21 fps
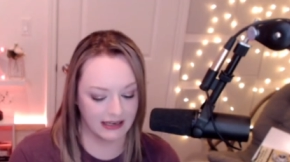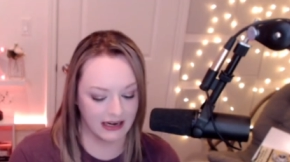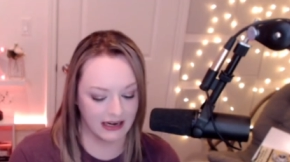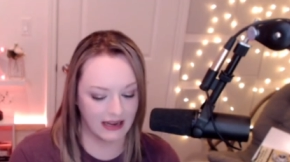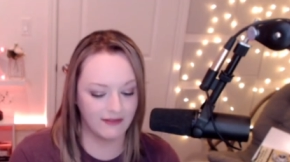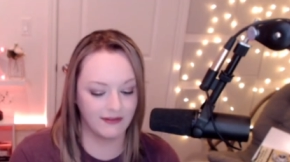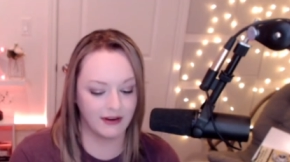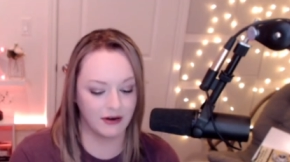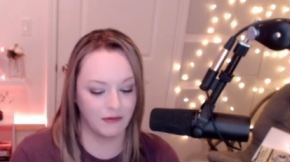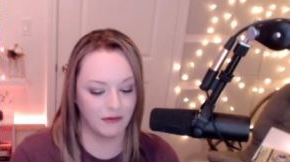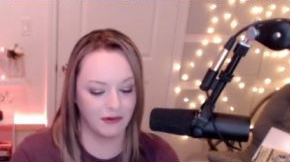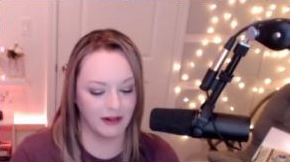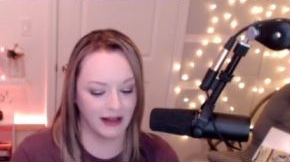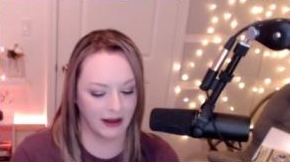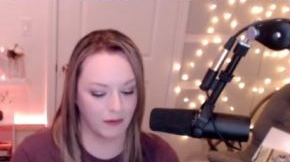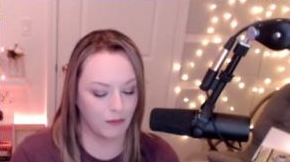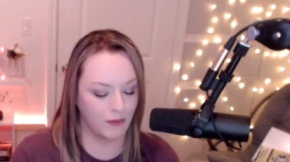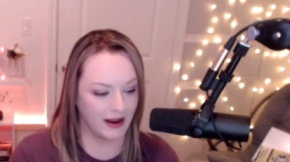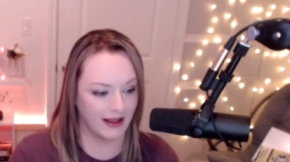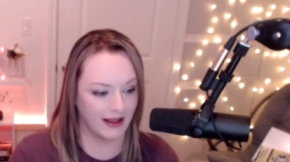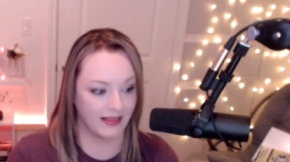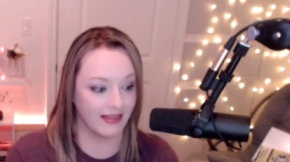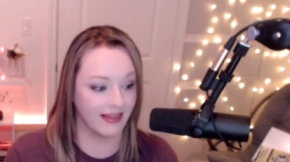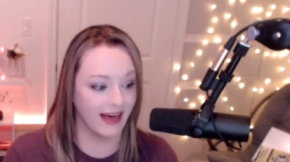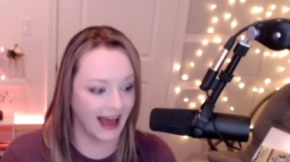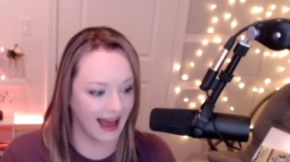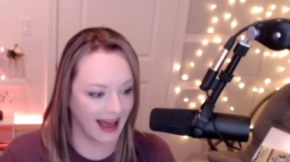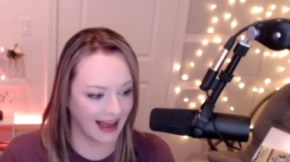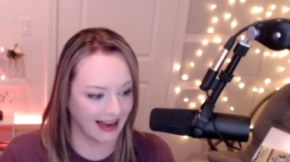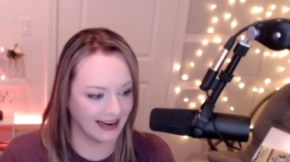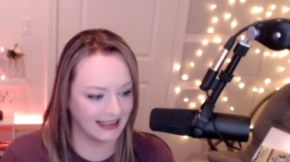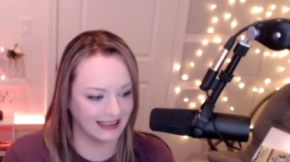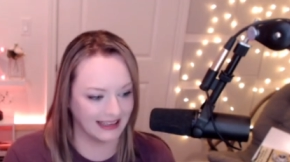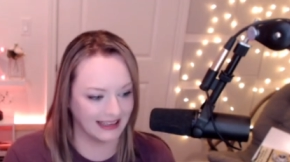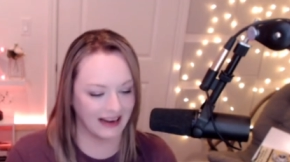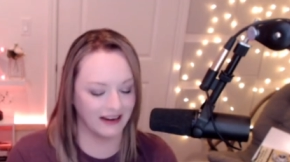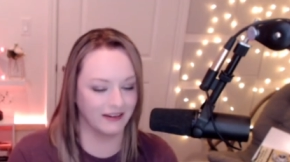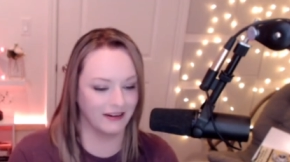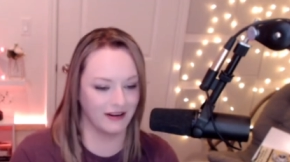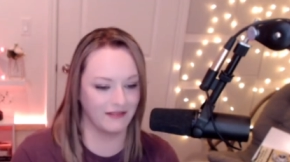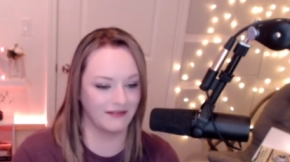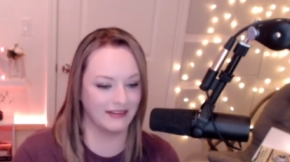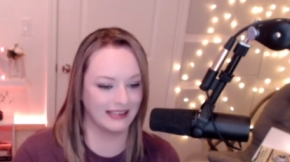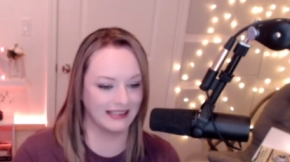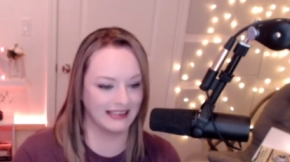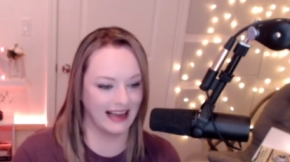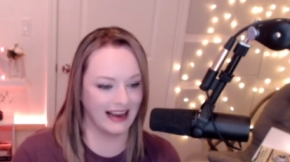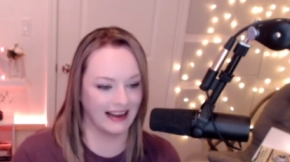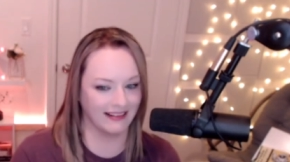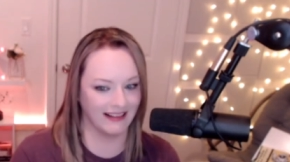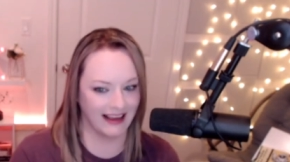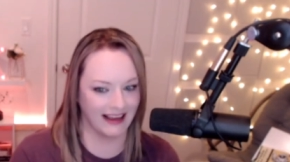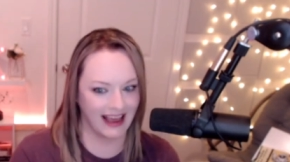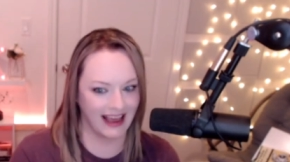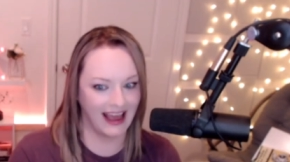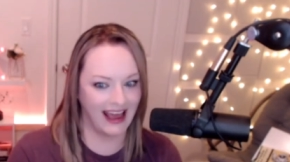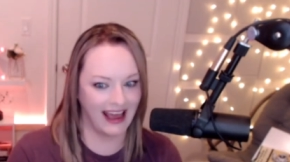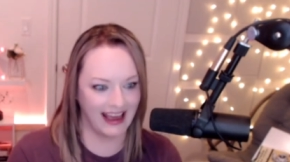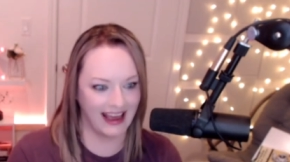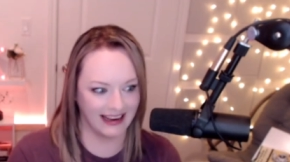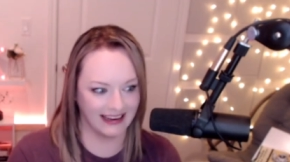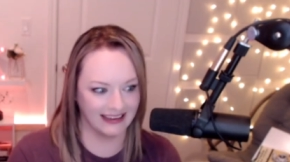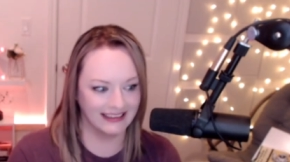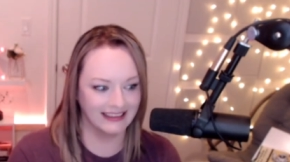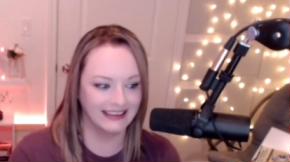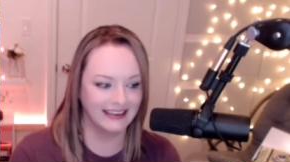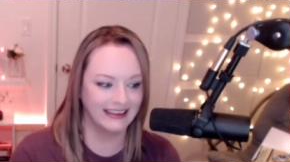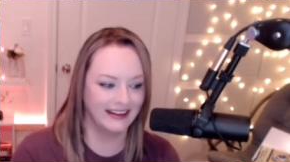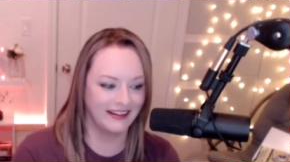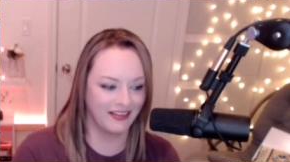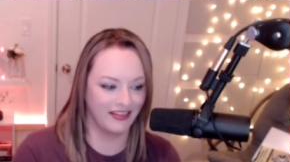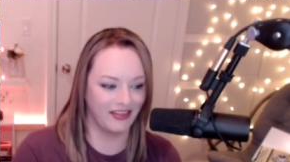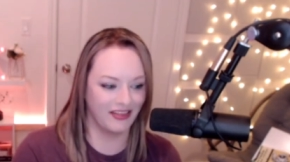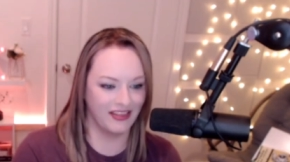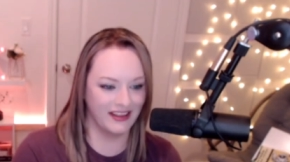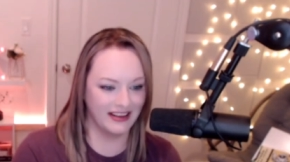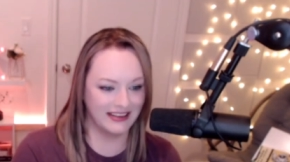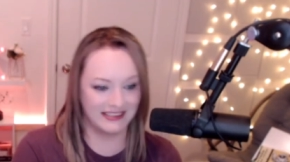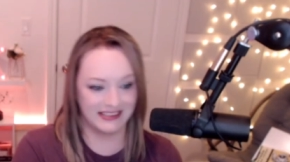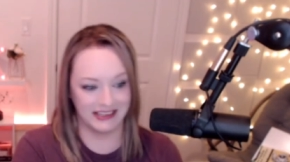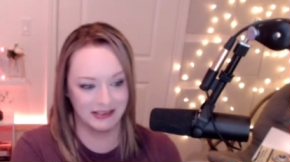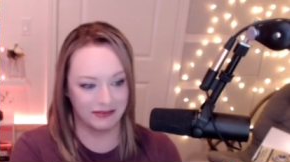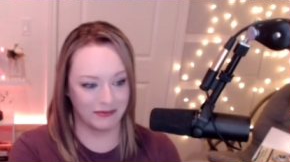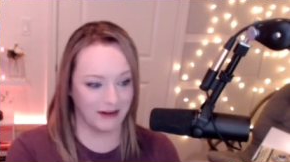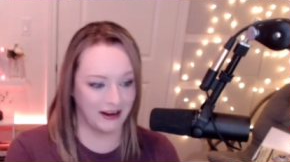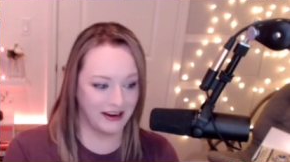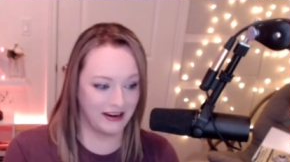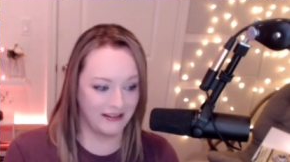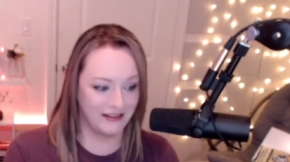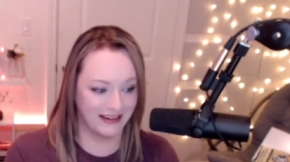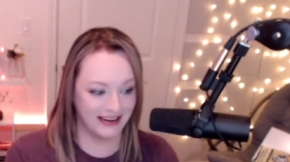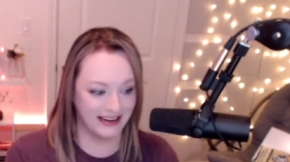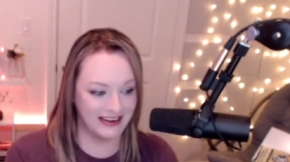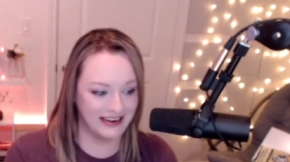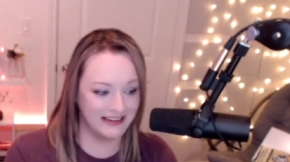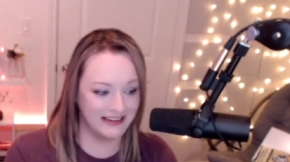And even like with that, they don't even say like, "Hey, this is what you can